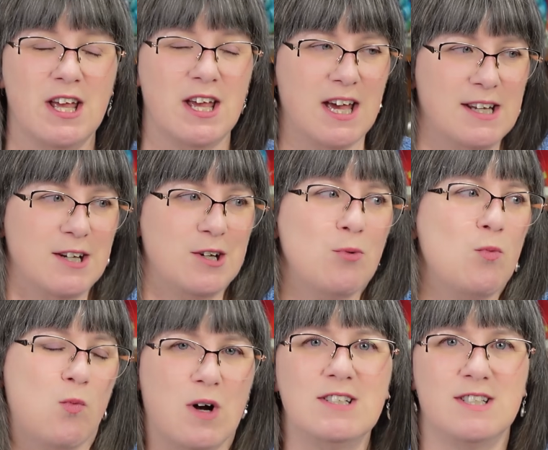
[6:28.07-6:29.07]
and I don't
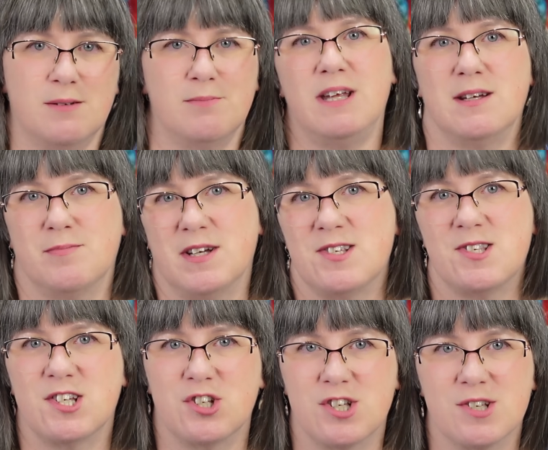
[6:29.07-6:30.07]
want to make my
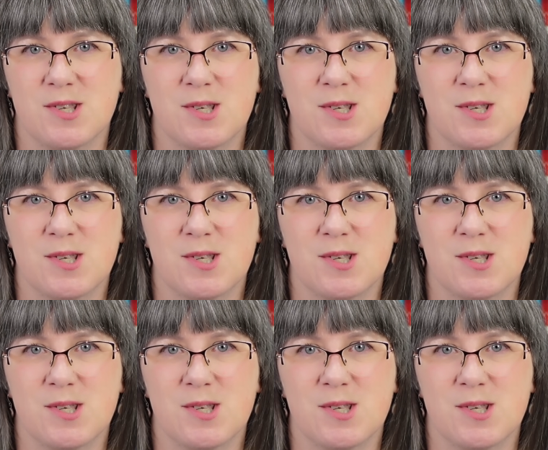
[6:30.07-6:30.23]
stitches